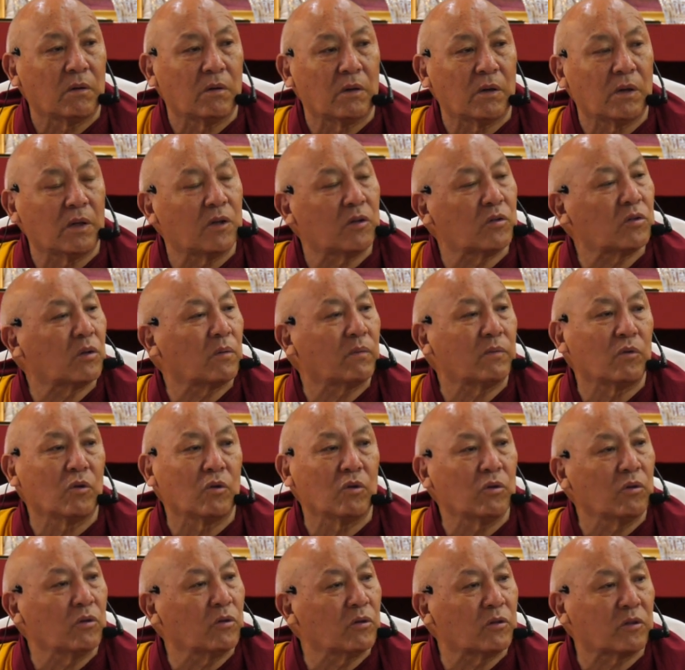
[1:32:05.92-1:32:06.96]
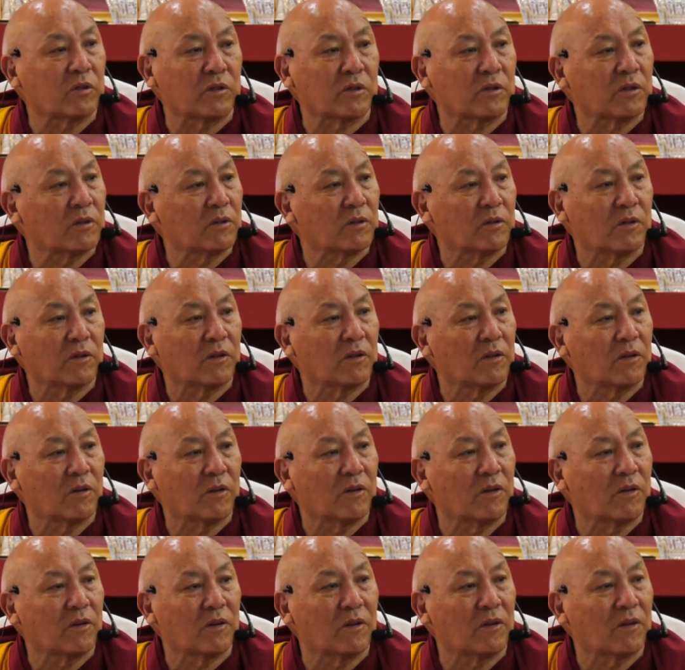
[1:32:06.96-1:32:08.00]
it is of no use.
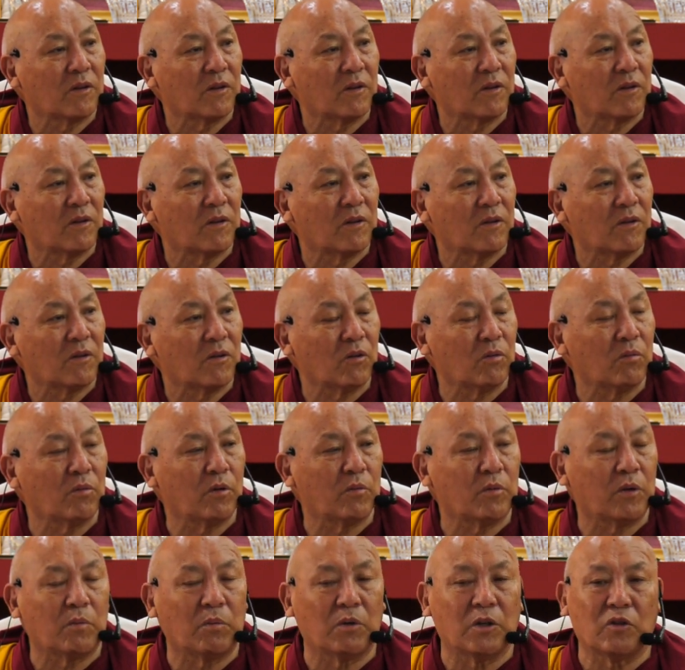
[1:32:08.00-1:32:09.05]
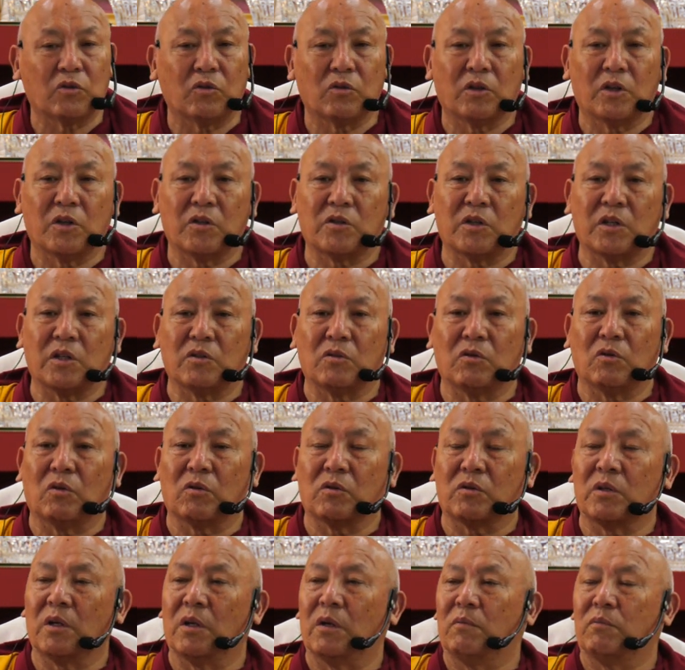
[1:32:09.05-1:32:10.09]
You may be able to distance
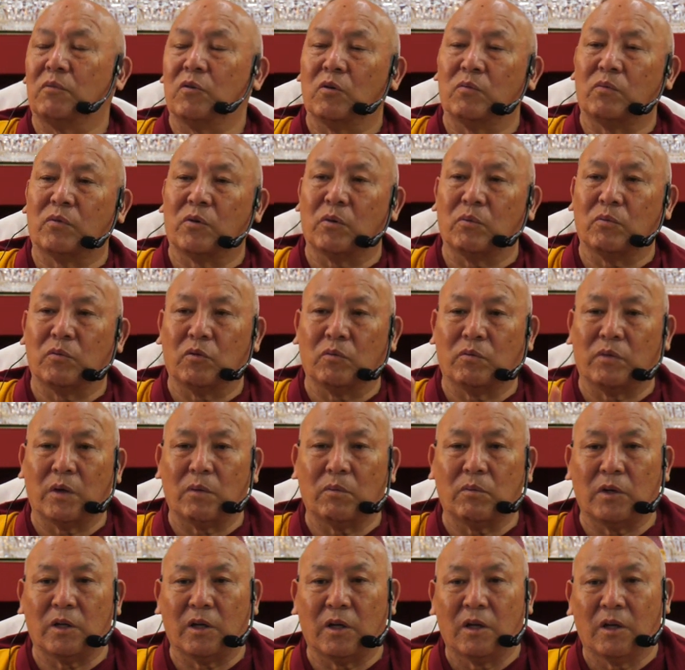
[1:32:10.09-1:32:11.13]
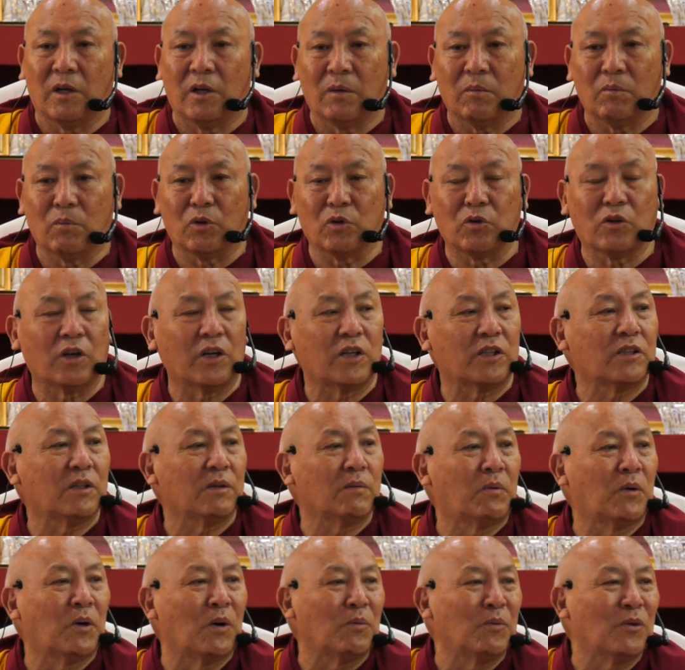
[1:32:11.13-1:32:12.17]
yourself from your family, moderation
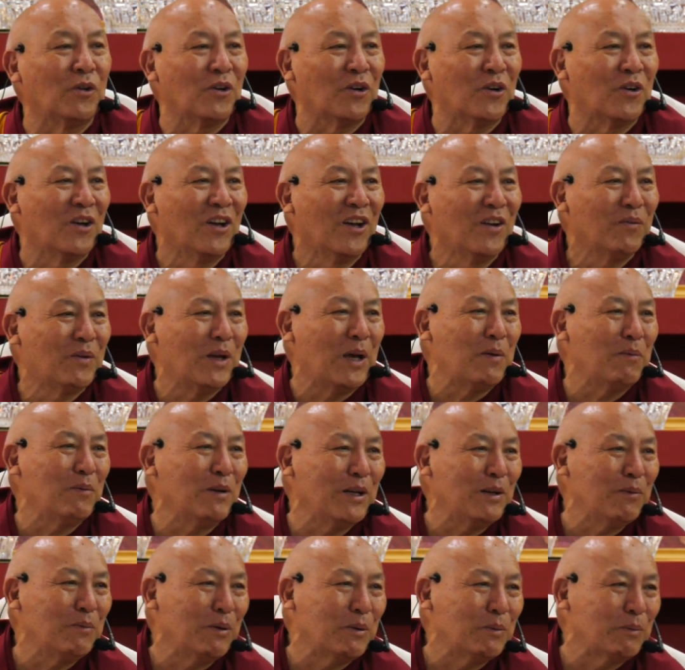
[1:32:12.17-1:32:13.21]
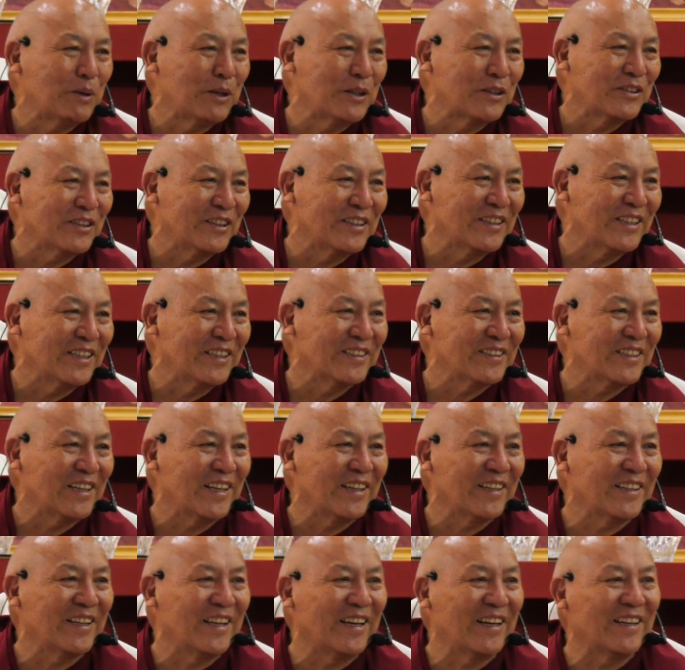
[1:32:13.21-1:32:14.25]
from your family members and things
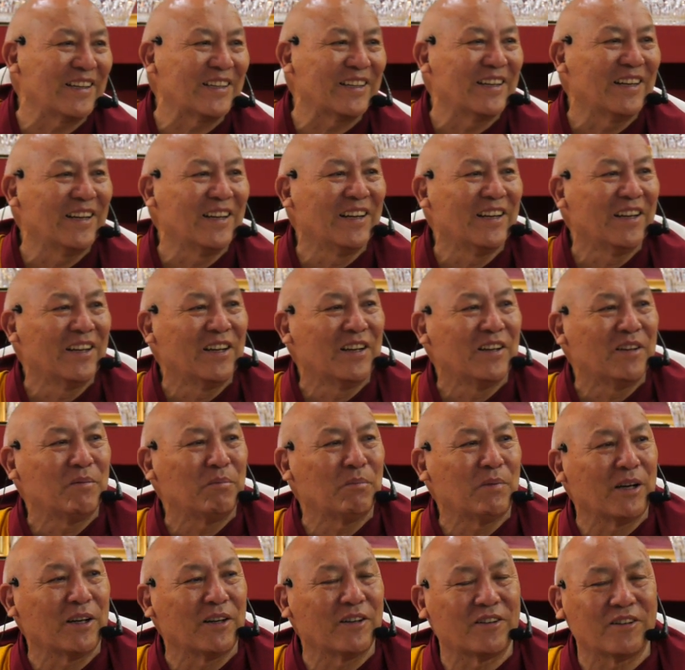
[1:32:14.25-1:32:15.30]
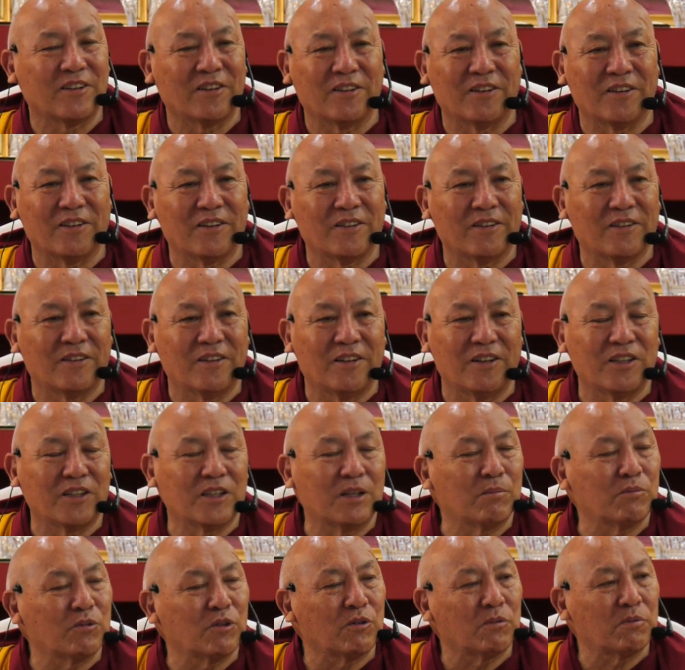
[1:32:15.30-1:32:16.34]
like that. But in
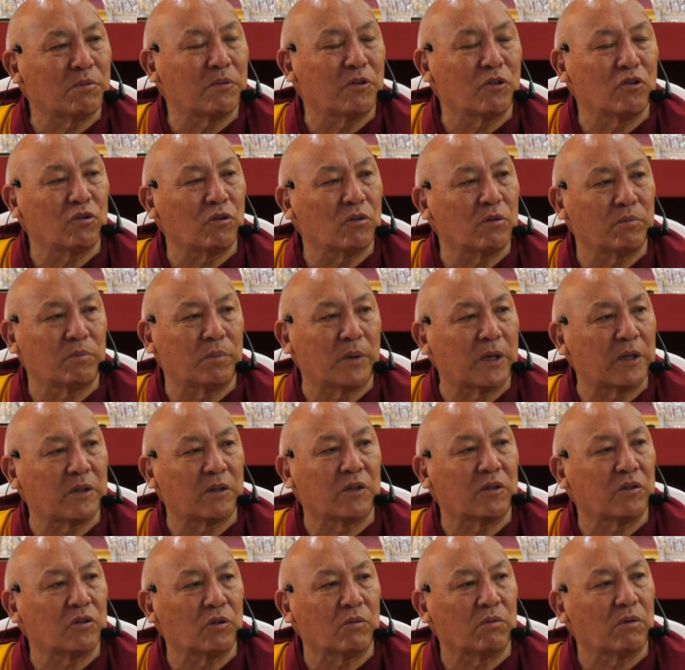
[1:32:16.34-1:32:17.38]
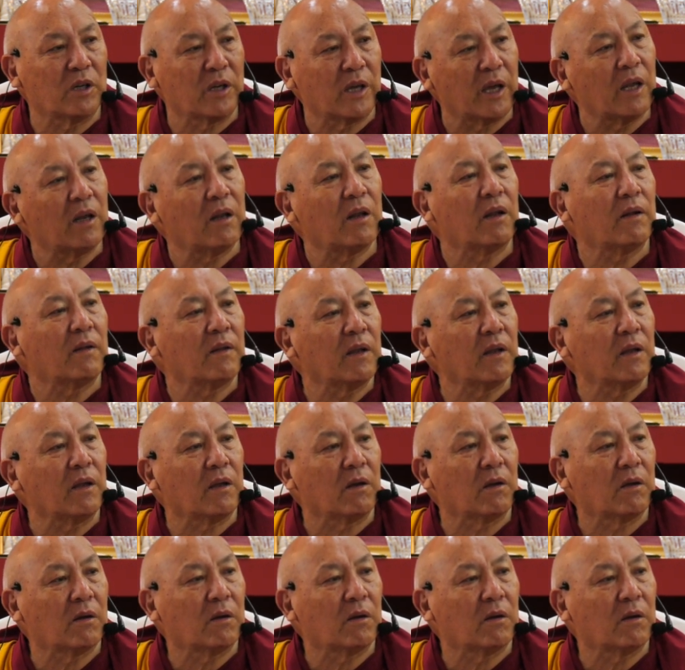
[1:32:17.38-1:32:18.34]
terms of spiritual practice, you will gain nothing